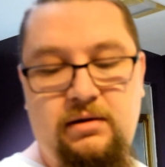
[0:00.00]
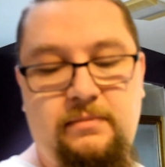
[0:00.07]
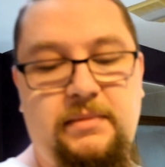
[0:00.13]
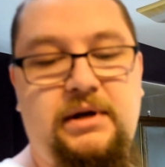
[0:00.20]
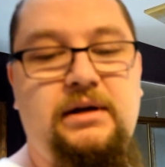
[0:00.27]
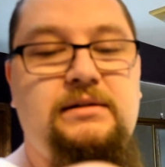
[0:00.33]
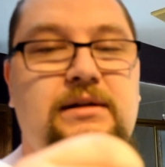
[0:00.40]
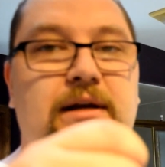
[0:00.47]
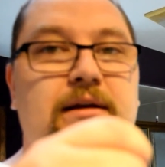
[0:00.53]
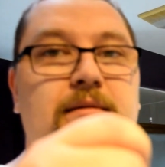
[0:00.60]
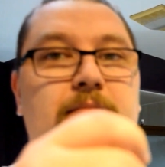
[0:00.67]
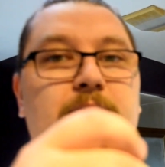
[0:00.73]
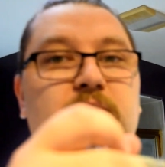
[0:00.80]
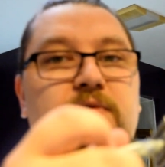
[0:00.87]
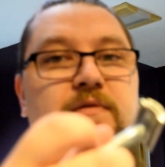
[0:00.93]
because I
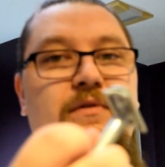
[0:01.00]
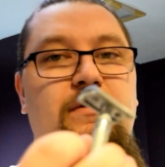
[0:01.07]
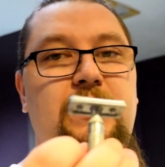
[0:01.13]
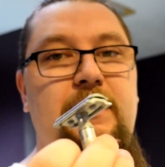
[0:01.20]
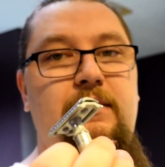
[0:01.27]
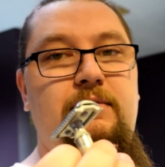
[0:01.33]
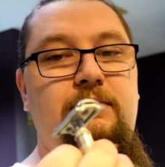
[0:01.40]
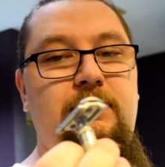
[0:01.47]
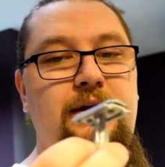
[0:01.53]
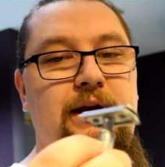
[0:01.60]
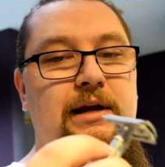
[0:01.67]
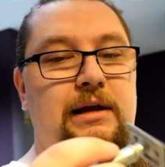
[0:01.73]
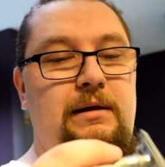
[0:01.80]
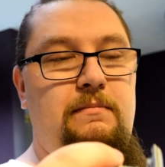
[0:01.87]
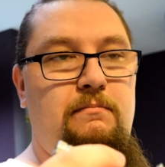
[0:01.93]
can move it around
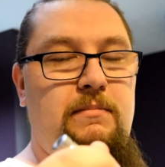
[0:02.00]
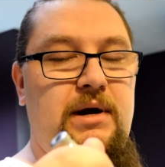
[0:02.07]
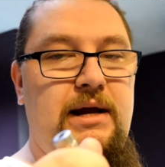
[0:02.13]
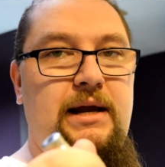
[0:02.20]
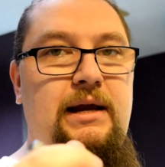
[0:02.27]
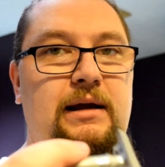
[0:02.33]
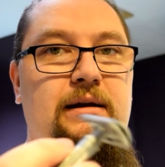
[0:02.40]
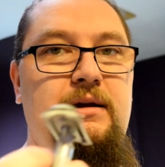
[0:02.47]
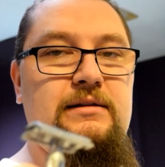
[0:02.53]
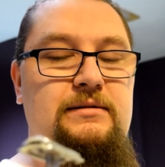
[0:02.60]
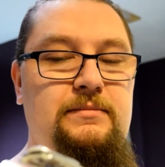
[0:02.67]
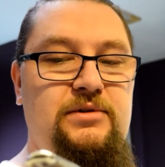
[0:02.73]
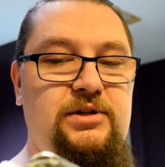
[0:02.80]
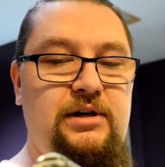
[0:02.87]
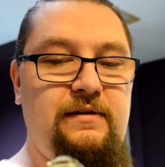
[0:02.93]
in my hand as
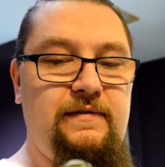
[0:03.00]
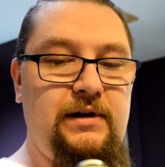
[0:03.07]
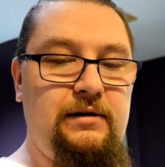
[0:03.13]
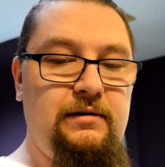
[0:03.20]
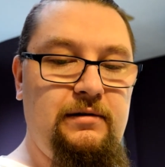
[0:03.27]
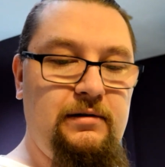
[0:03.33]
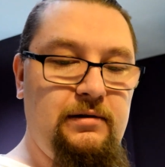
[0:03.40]
I'm shaving.